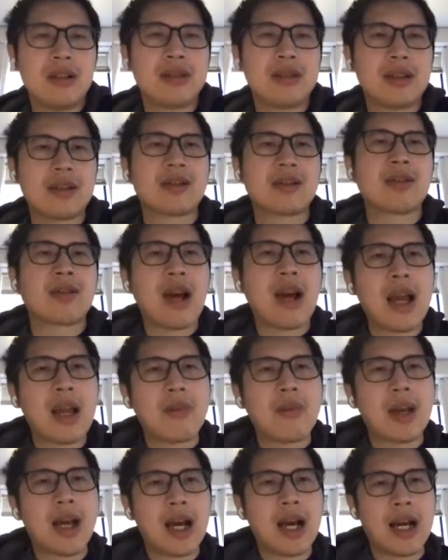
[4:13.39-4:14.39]

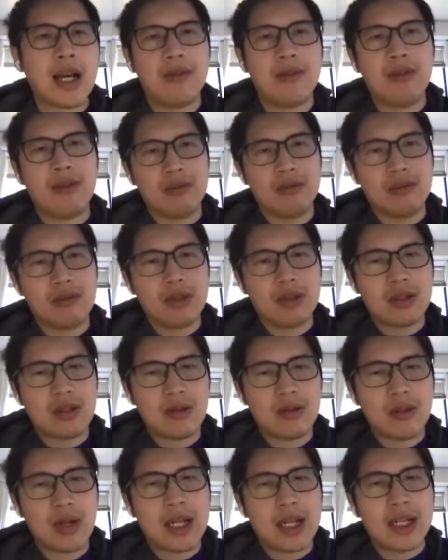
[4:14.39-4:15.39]
describe the high-level
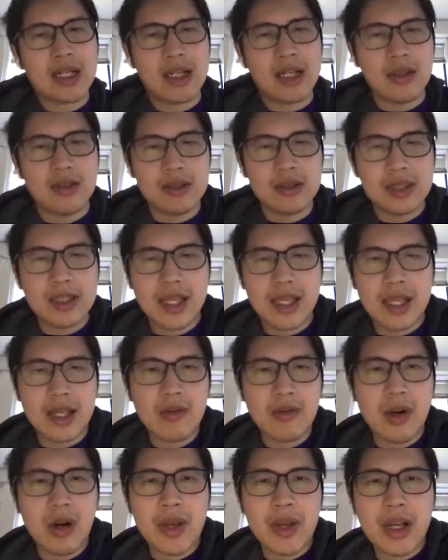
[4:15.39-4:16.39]
grain node
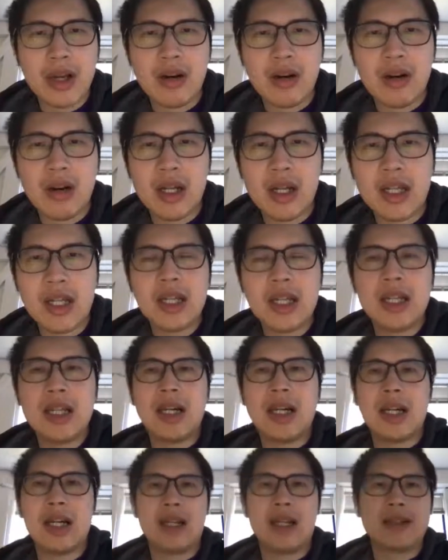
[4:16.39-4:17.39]
in what we call
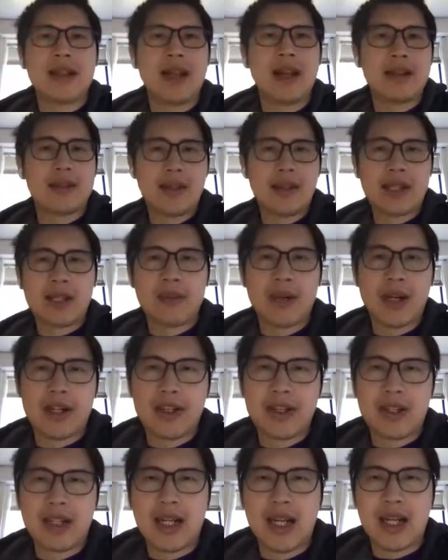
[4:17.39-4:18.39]
tensor
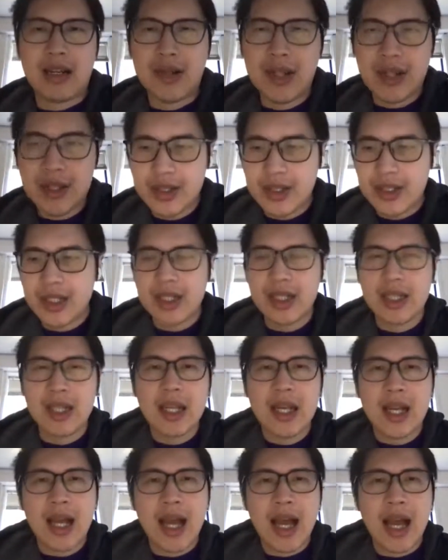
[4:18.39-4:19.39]
expression language,
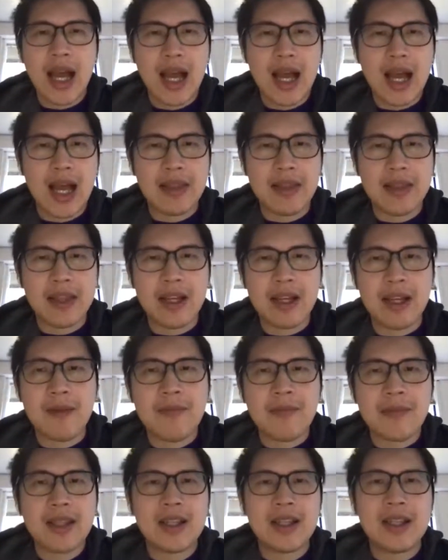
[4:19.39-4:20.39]
and
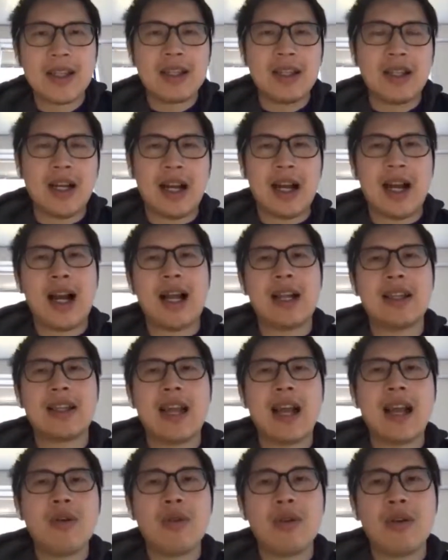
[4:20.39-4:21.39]

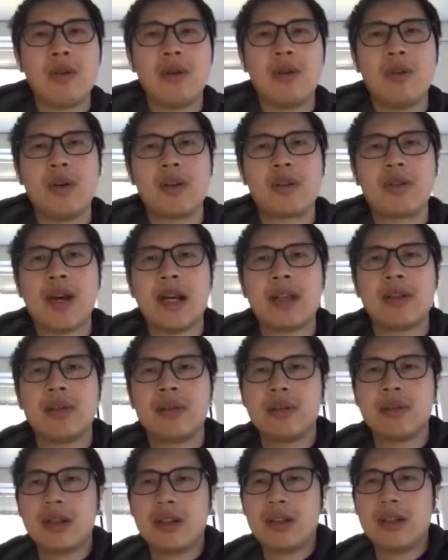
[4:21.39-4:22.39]
then we'll try
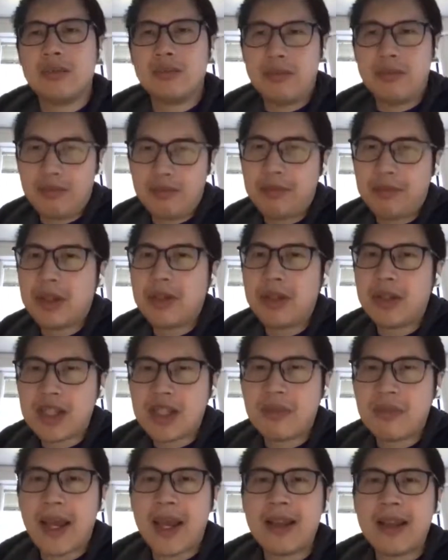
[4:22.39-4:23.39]
to build a
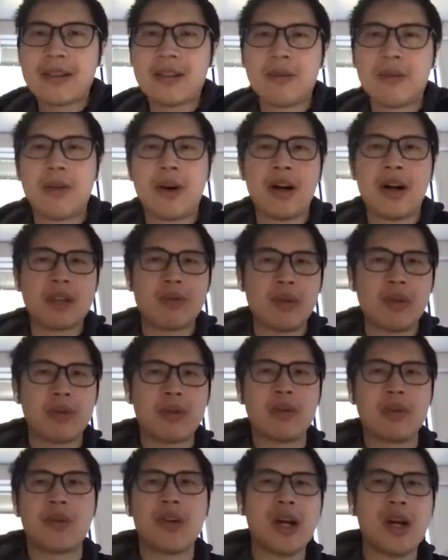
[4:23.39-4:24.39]
space of possible
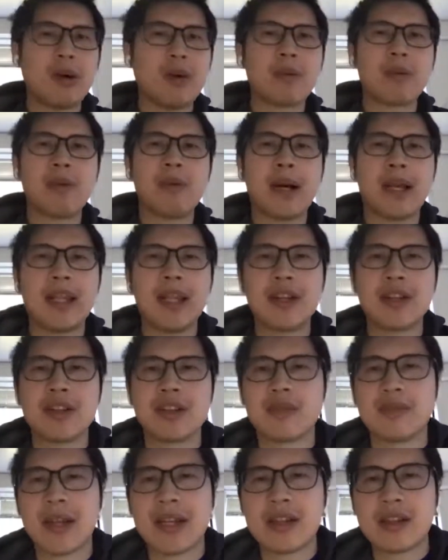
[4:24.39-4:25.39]
program
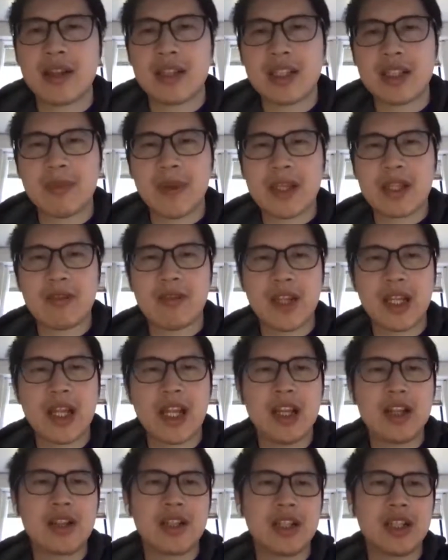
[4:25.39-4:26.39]
optimizations based on
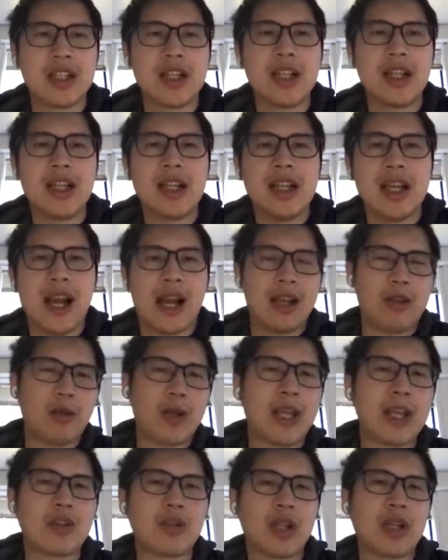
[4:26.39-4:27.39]
specification, and
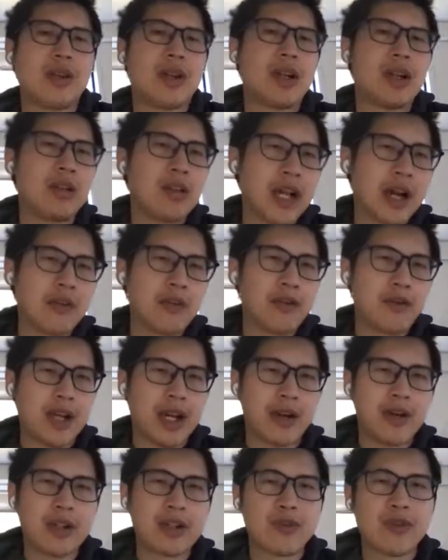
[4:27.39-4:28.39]
we can generate low-level
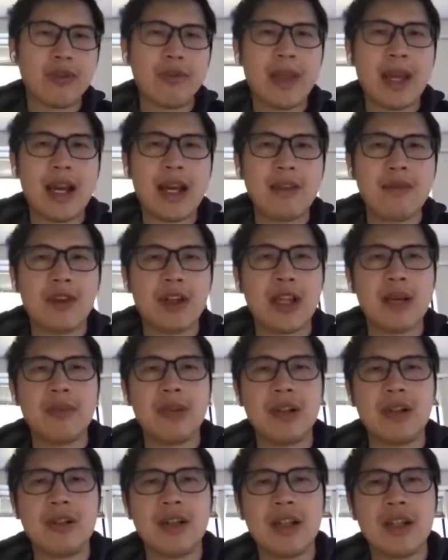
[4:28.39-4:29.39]
variants from that. For
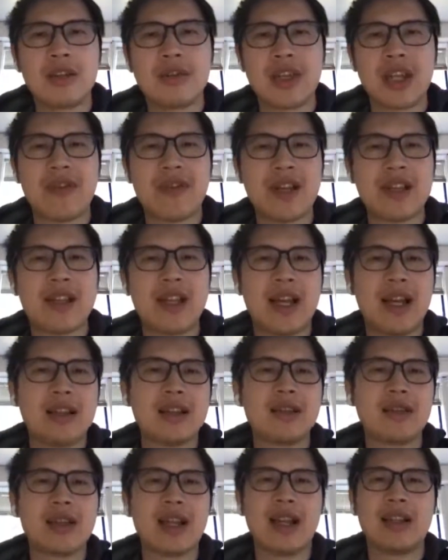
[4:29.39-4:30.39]
example, to give a
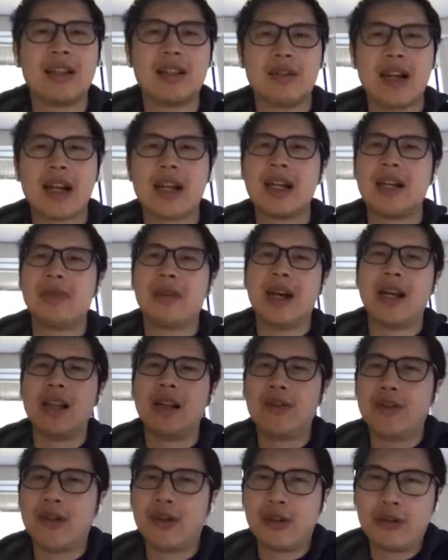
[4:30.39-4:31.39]
sense, you can directly write
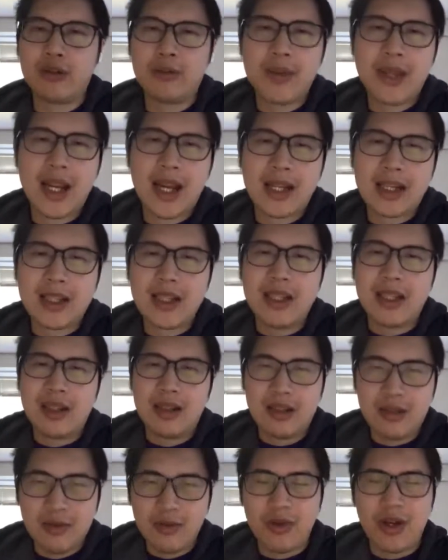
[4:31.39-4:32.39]
a for loop that
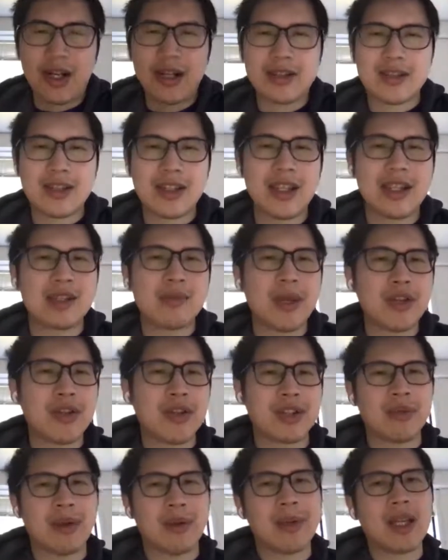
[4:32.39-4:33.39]
runs this
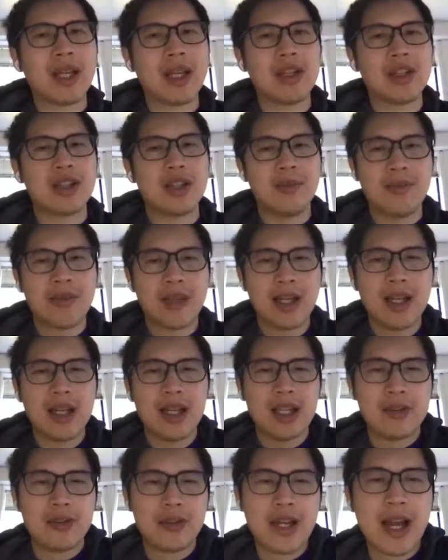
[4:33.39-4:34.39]
matrix multiplication.
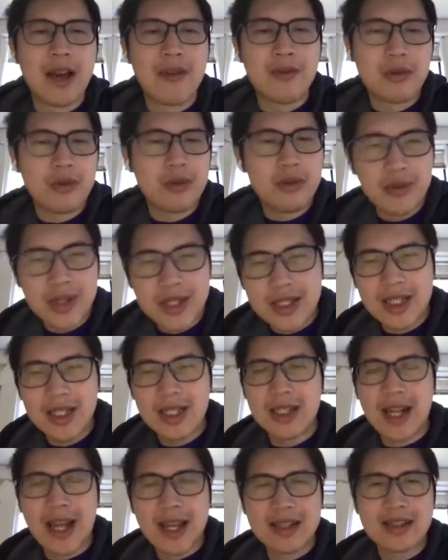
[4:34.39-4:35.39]
If you have
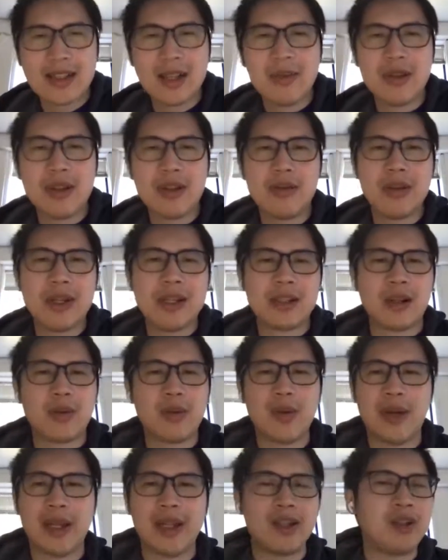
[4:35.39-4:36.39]
written like CPU-based
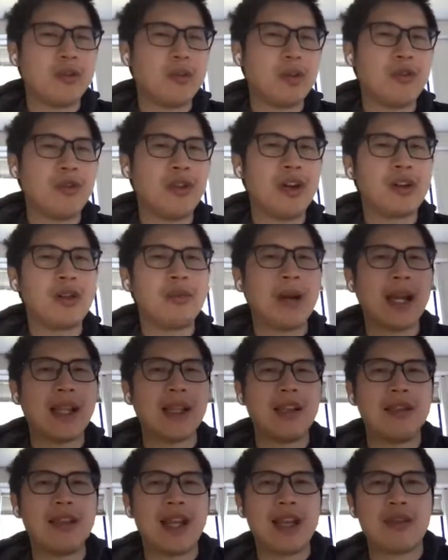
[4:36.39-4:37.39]
optimization before, you might
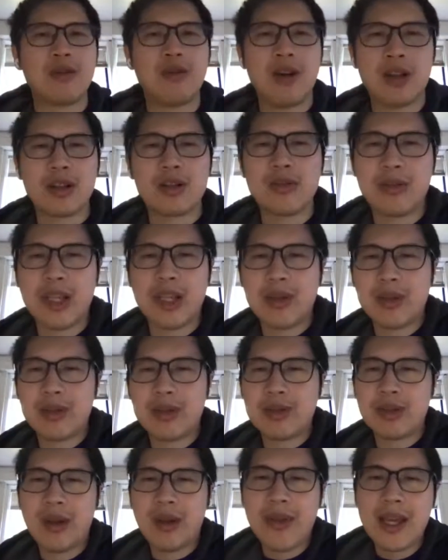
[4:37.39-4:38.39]
know that you want to be able
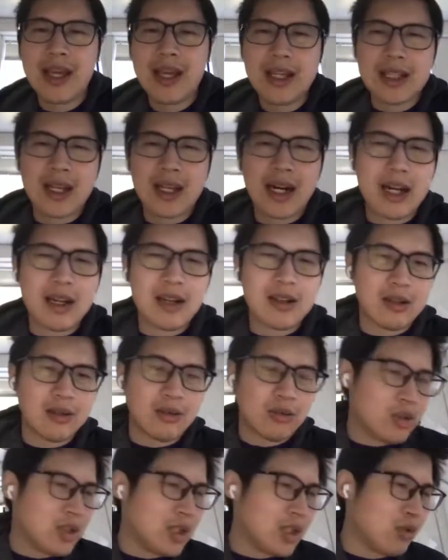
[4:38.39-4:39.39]
to tile
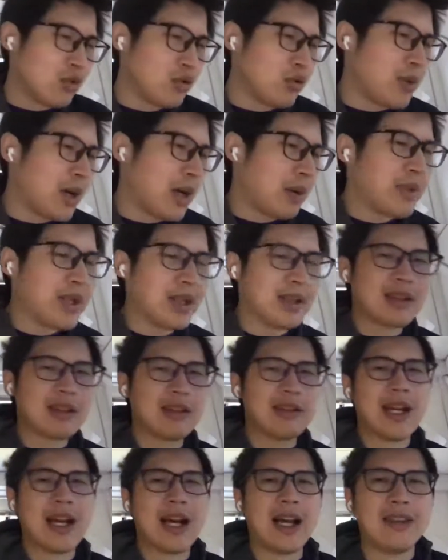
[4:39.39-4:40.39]
the loop a bit
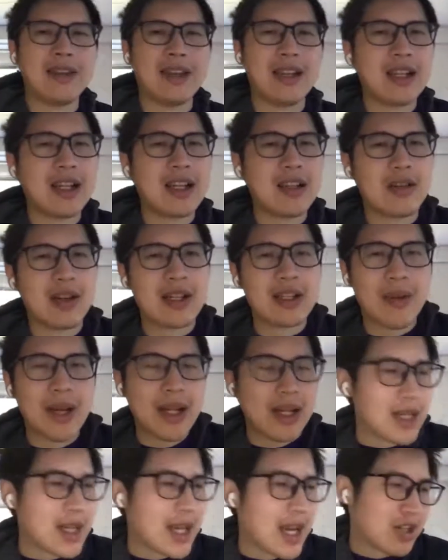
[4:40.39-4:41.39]
so that it enjoys
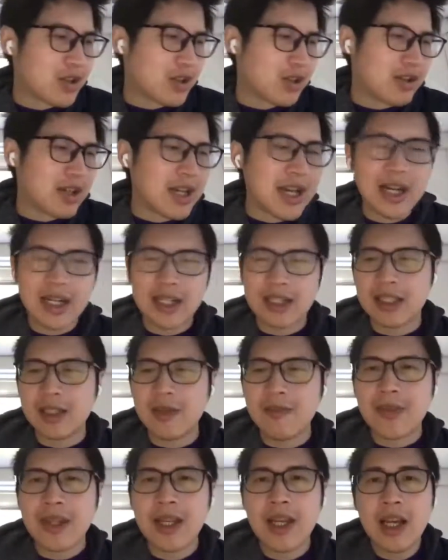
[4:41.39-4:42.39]
better cache
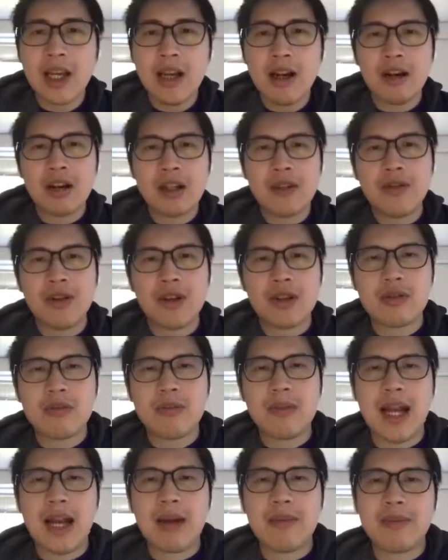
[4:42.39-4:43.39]
locality. Or if you want to
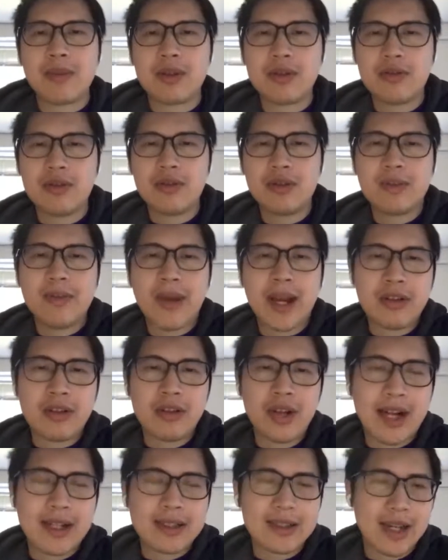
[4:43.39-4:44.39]
map to
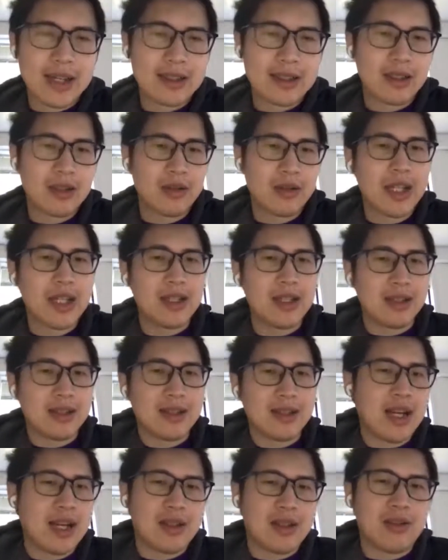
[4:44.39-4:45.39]
specialized accelerators
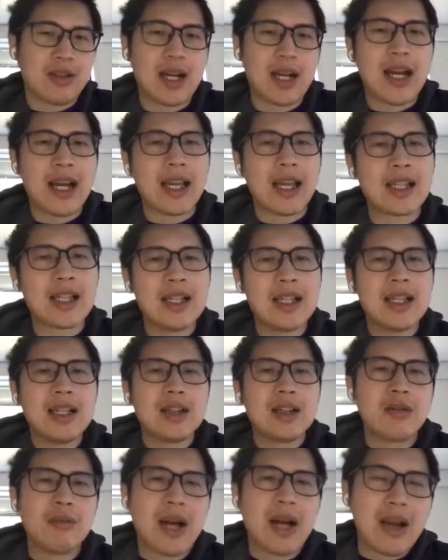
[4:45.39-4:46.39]
that you like,
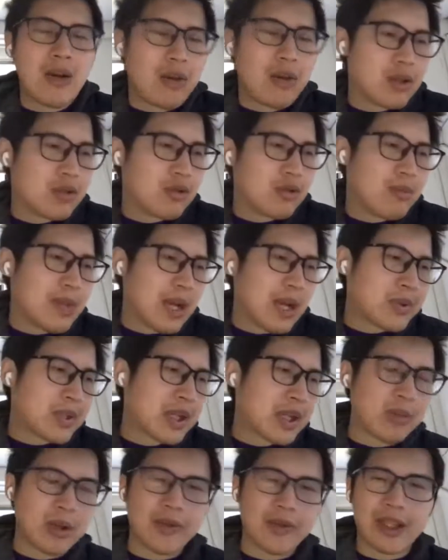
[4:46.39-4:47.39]
you might want to map
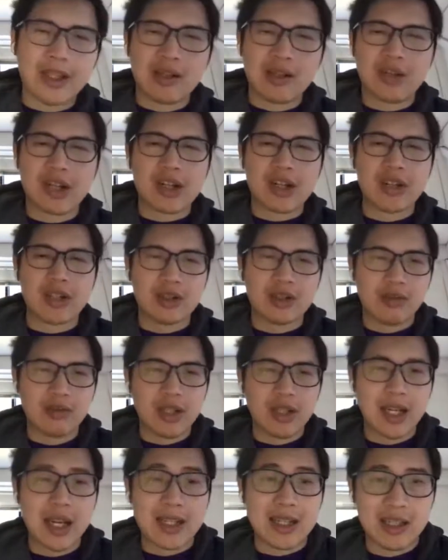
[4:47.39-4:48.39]
some of the instructions to
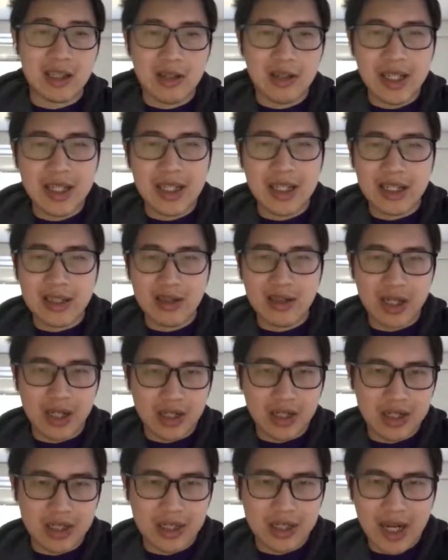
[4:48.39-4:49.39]
the accelerator
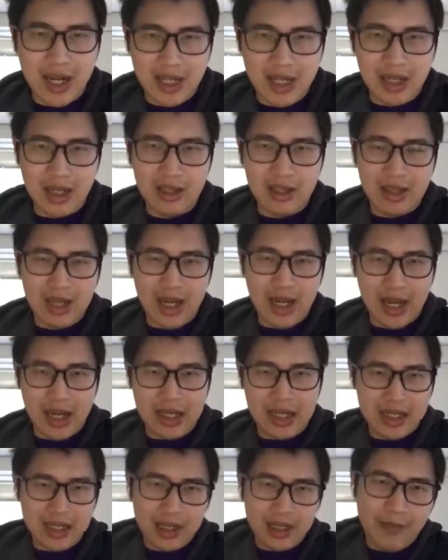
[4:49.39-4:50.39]
instruction that
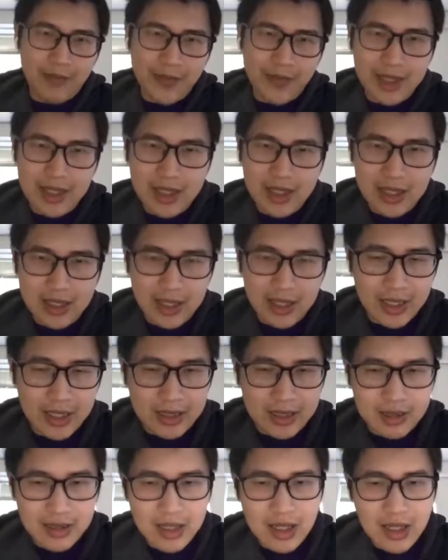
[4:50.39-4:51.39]

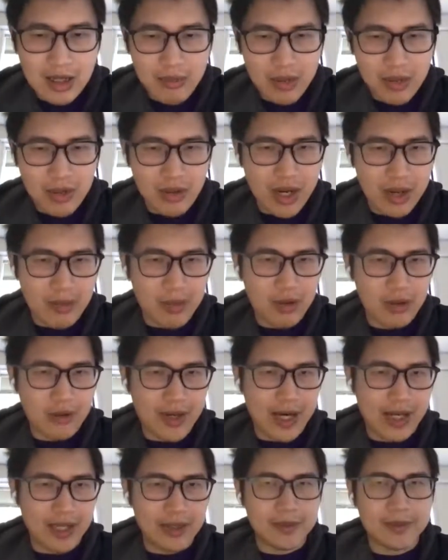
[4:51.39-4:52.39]
these programs
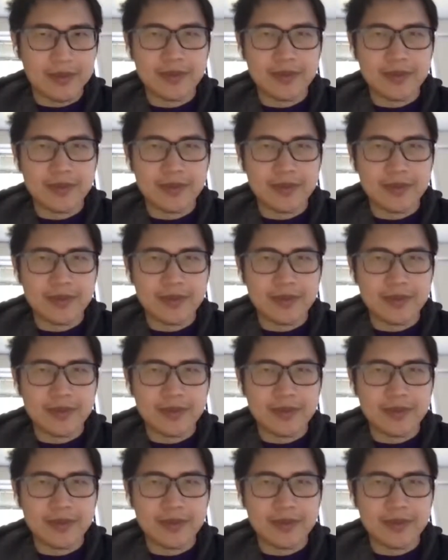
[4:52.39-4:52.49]
provide.